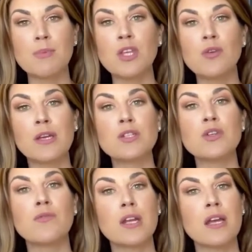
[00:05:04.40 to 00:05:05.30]
but you can
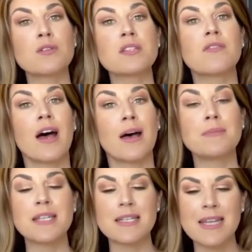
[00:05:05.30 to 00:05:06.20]
do videos of
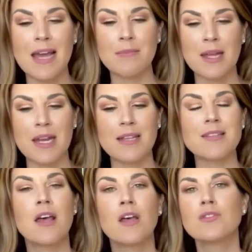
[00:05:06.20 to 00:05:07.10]
up to 10 minutes.